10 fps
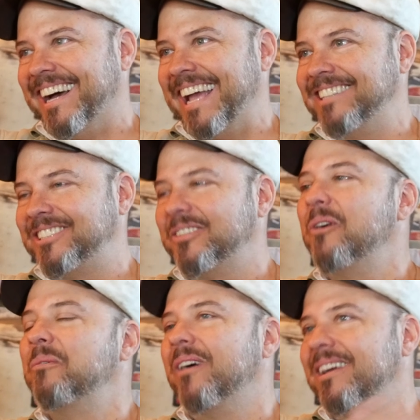And so
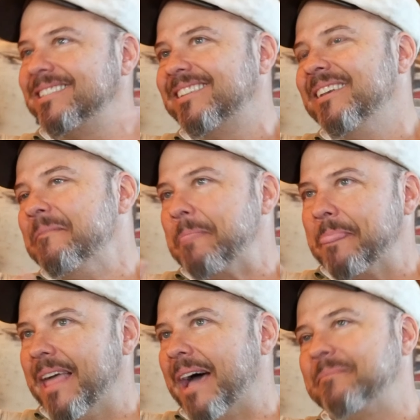was
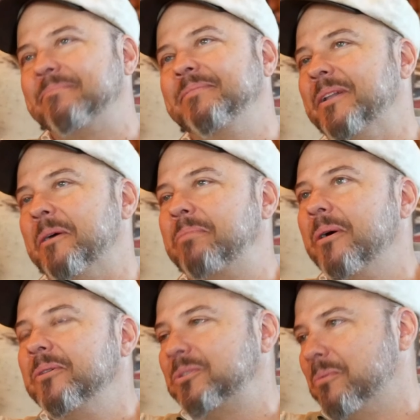that, you know,
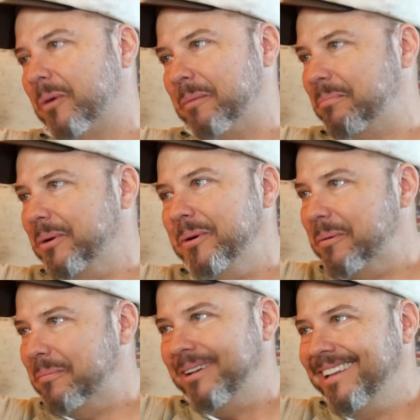post-war
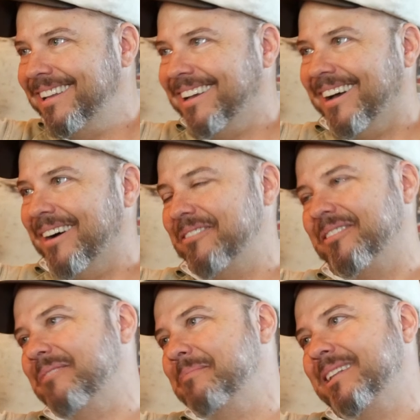boom
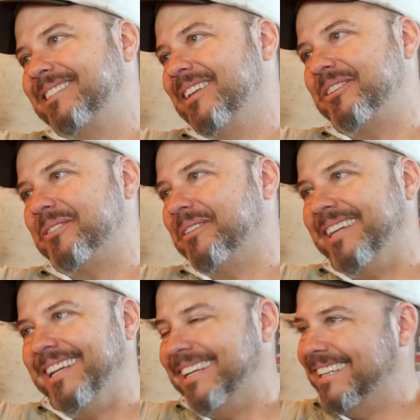of
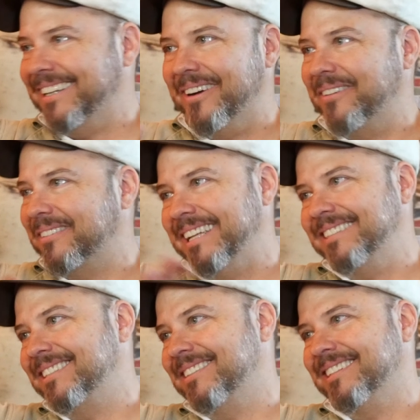mid-century,
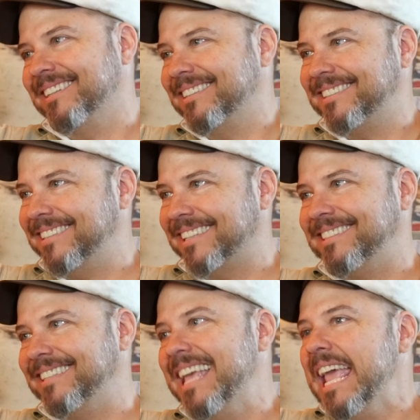into the
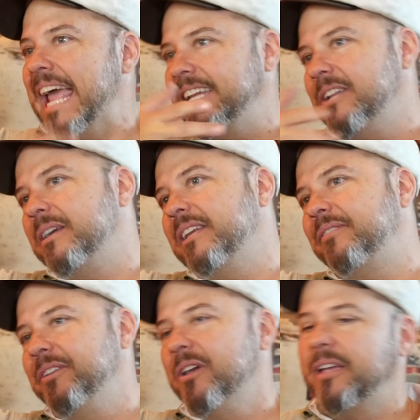60s. And if
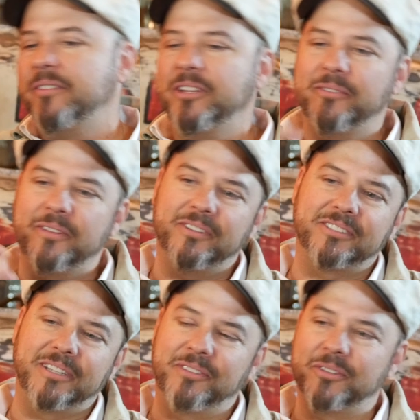
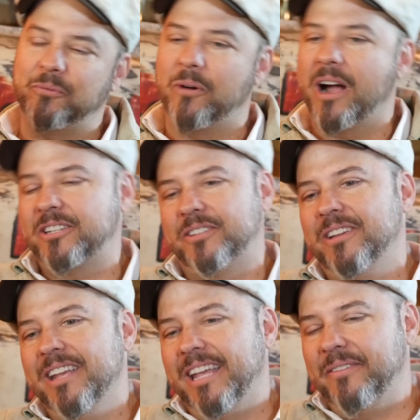you just watch,
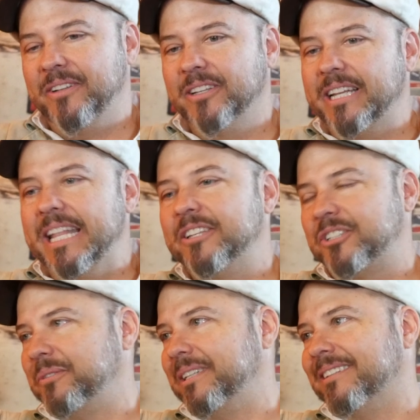if you look at
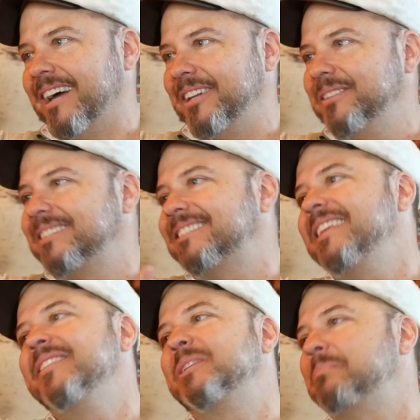history a lot, you just
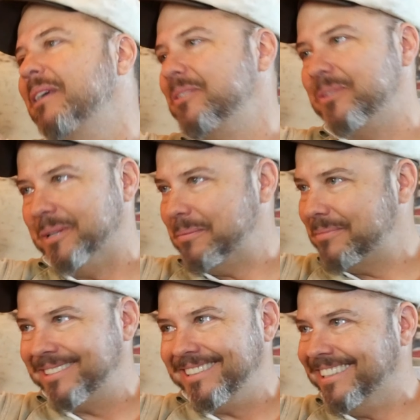see these
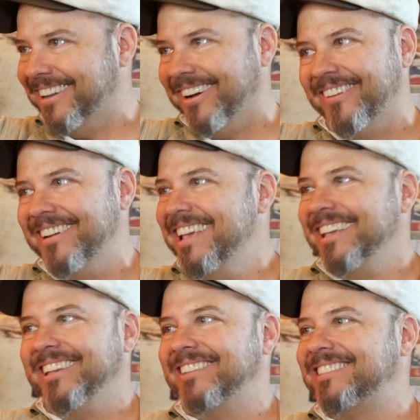pendulums.
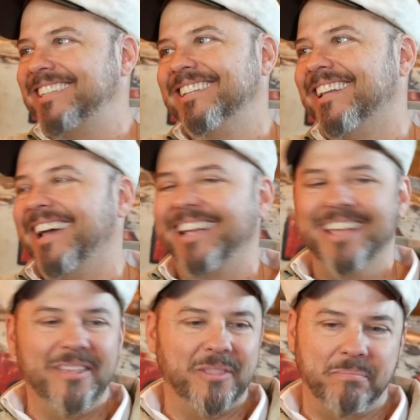You see like
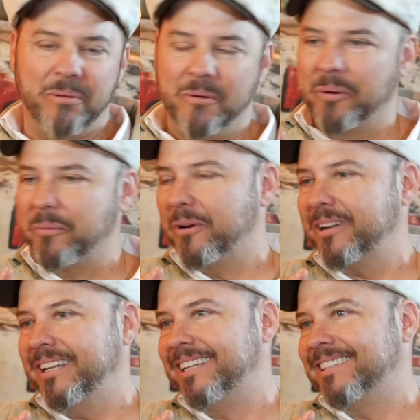the poor
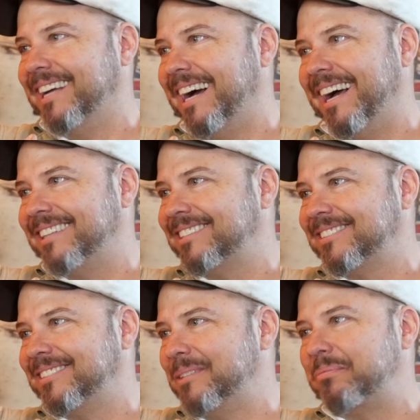working class
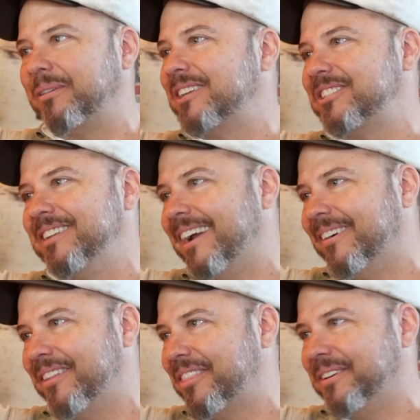Depression
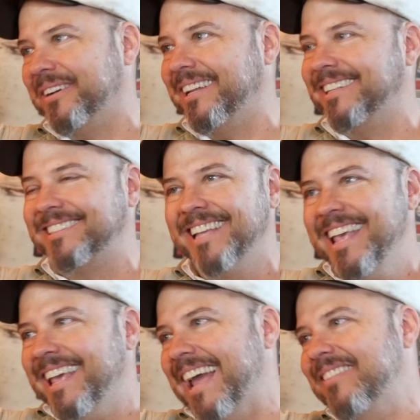era 30s,
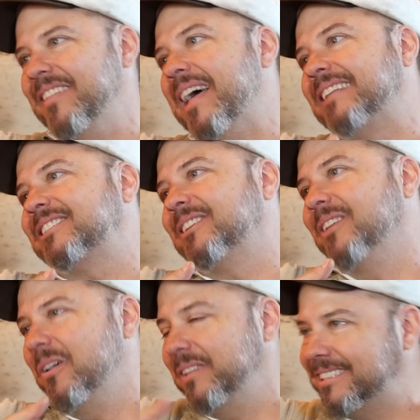and then that
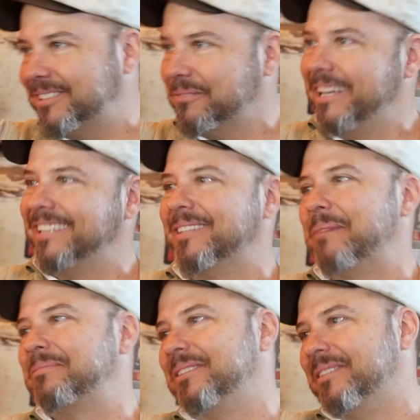slowly swings
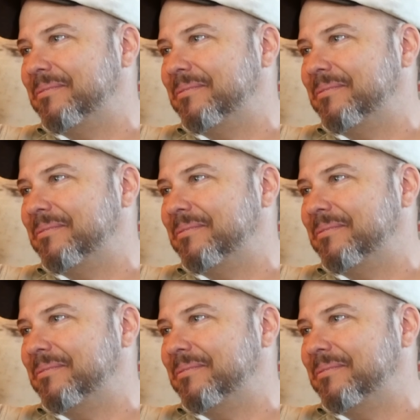up to the